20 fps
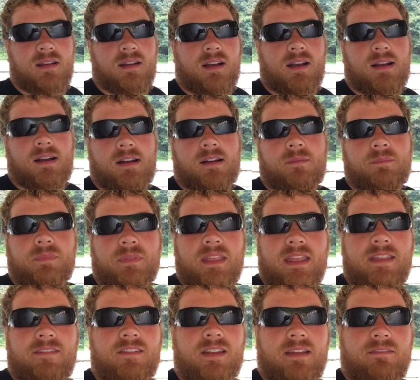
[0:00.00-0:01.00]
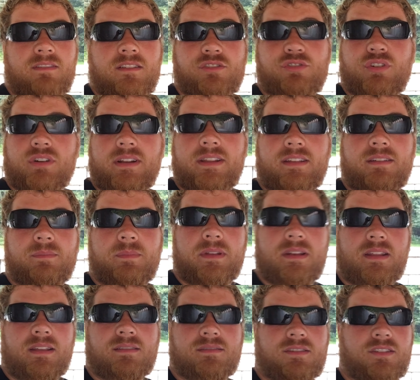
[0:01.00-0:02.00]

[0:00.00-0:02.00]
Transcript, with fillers: Um, they even have the tritium in it,